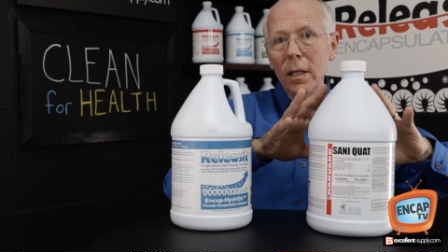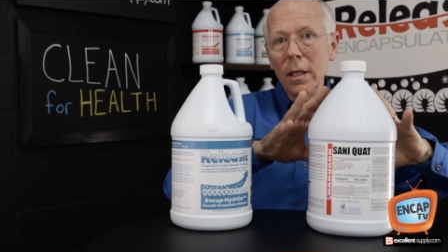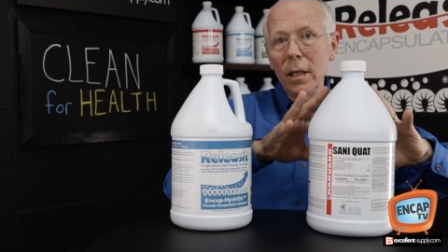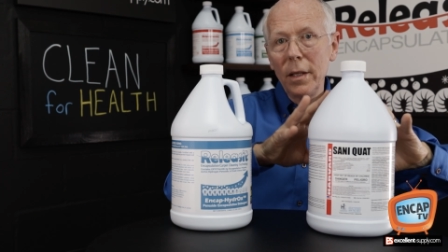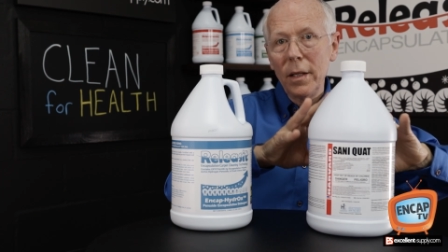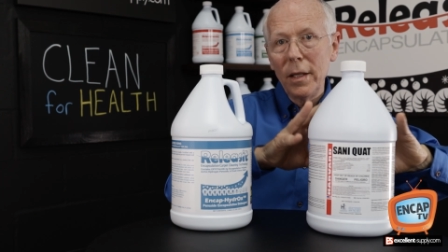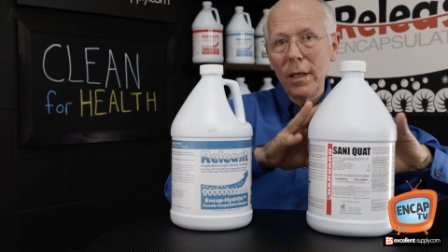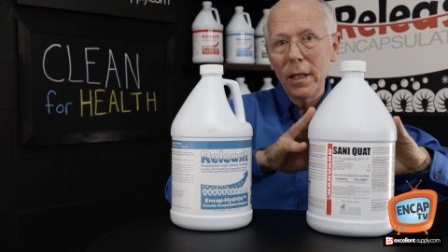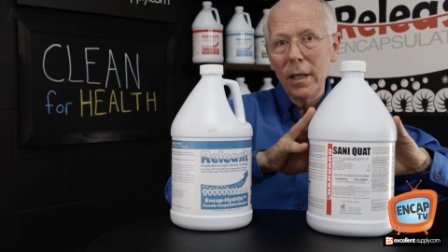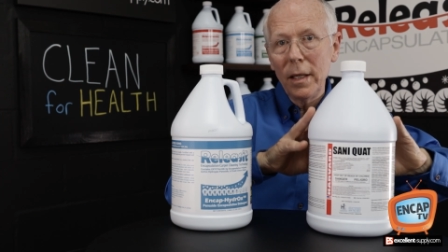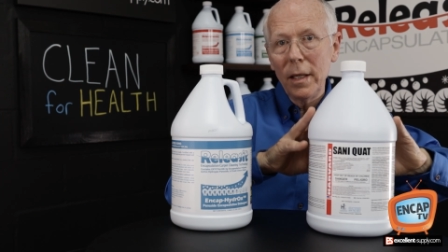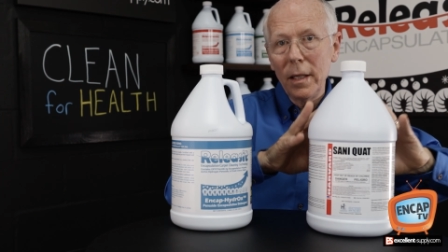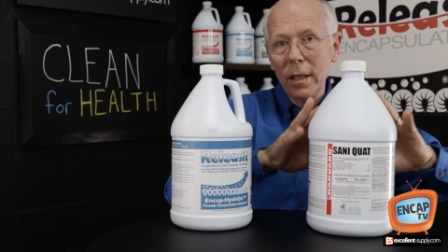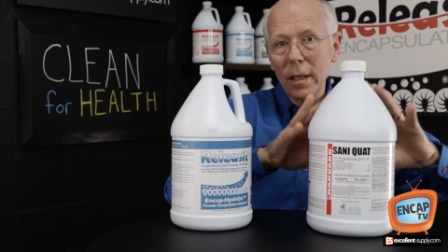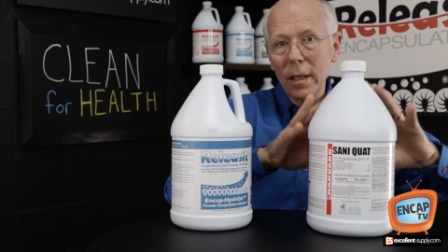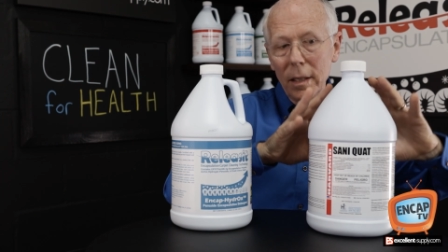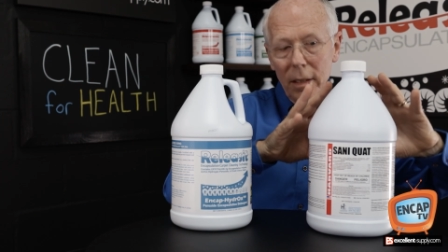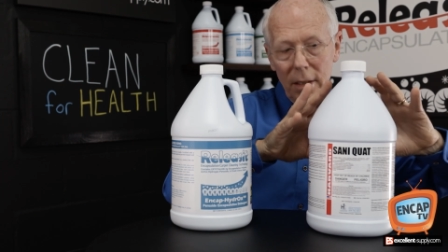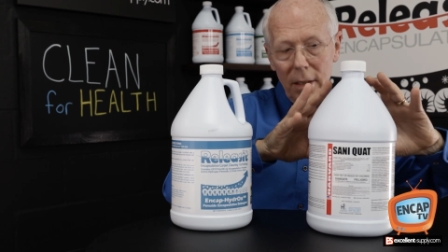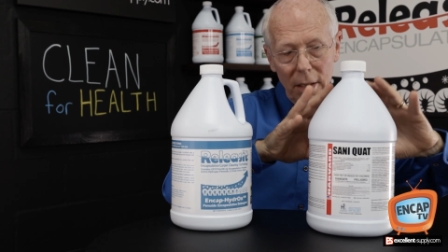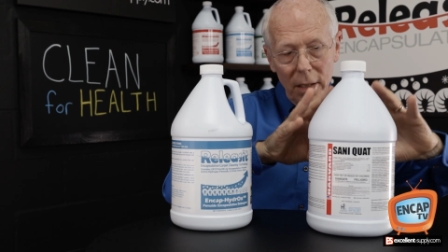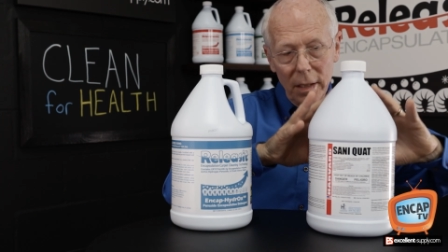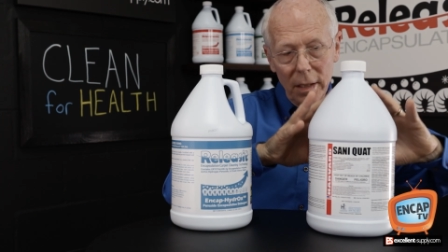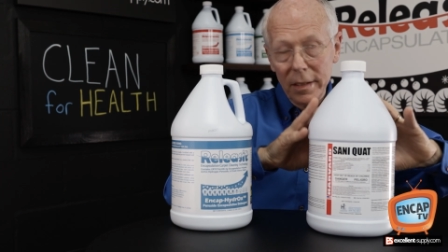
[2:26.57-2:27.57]
the
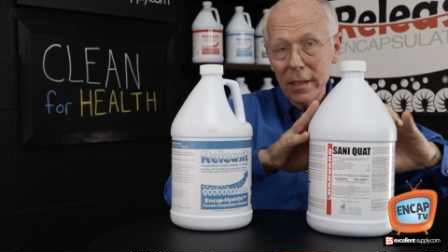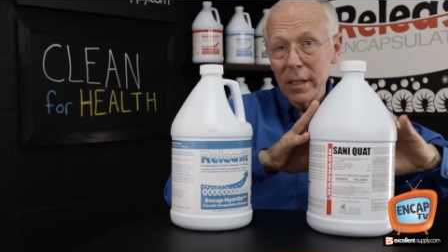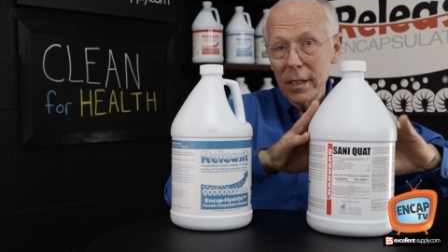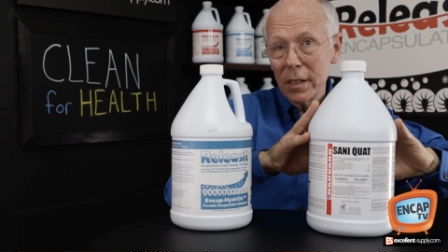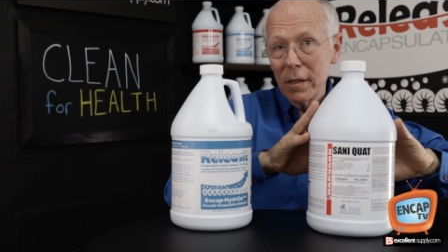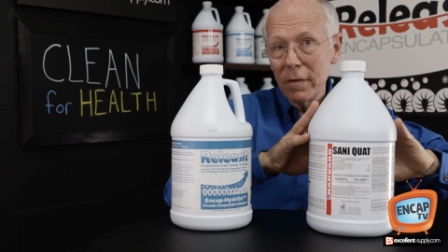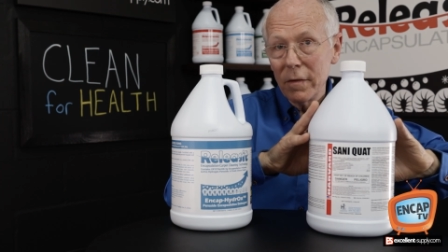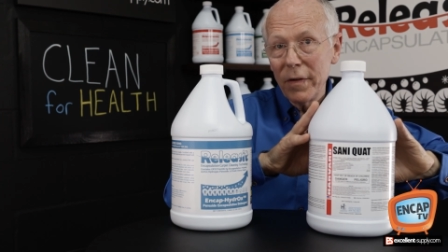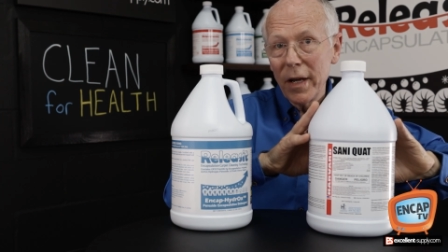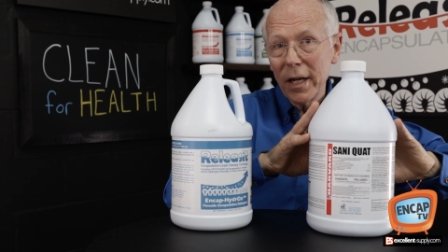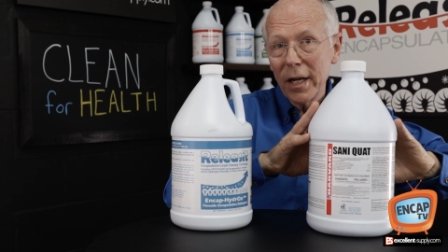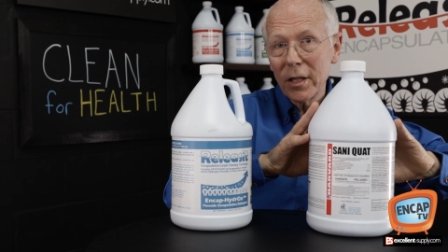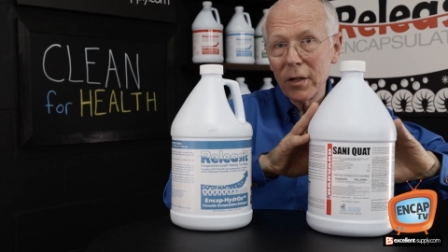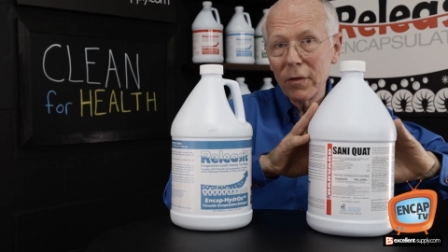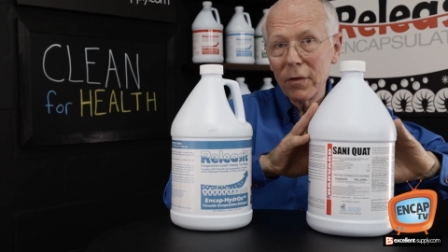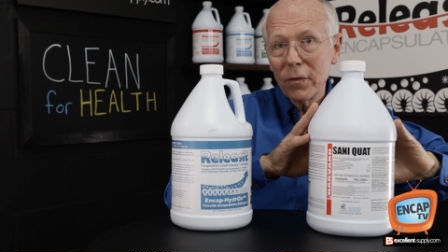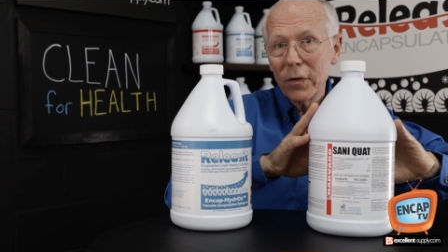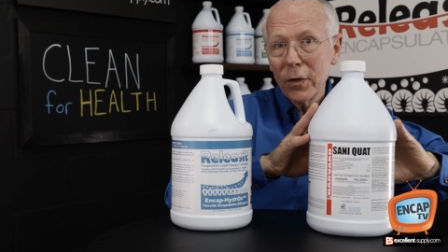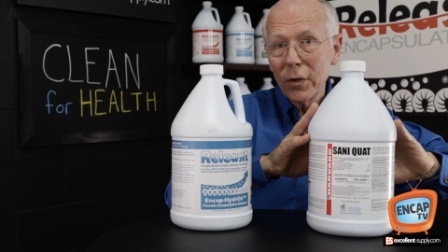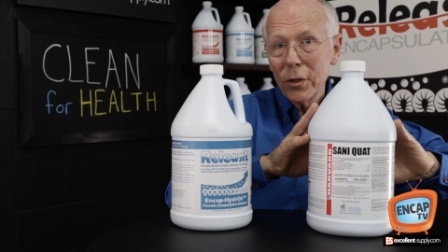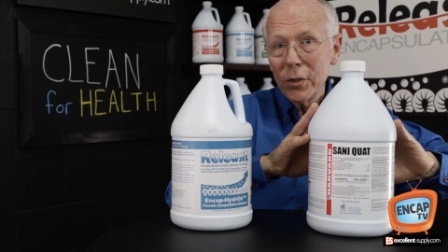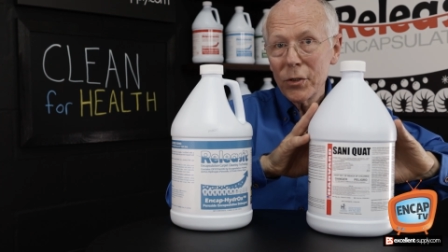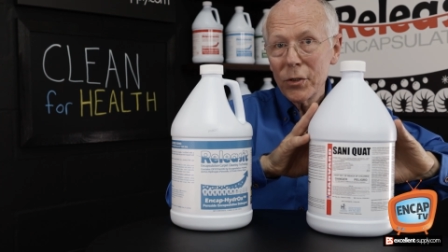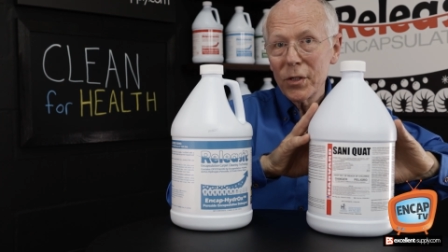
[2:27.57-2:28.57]
disinfectant
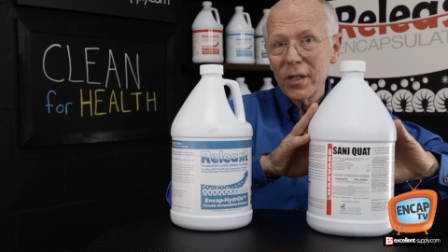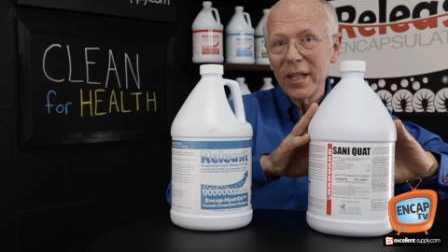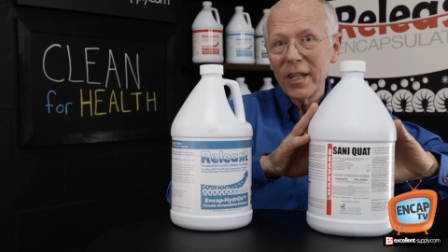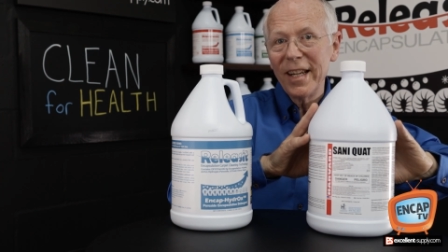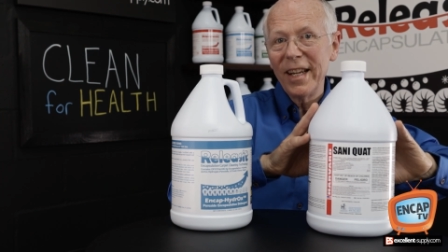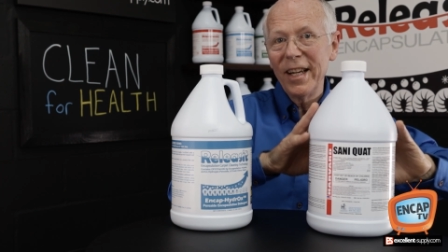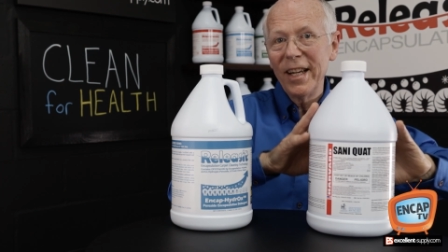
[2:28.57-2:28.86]
first